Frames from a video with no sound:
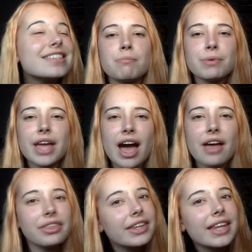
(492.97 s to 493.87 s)
But yeah, I
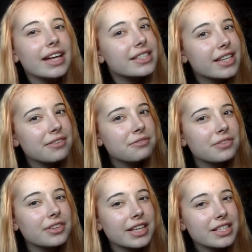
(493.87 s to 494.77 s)
think that's it
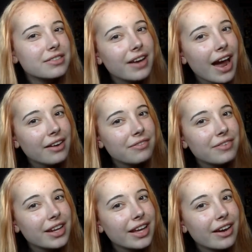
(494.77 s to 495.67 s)
for this react
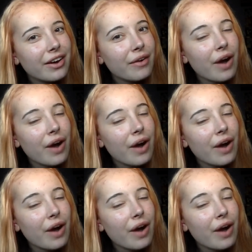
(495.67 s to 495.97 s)
video.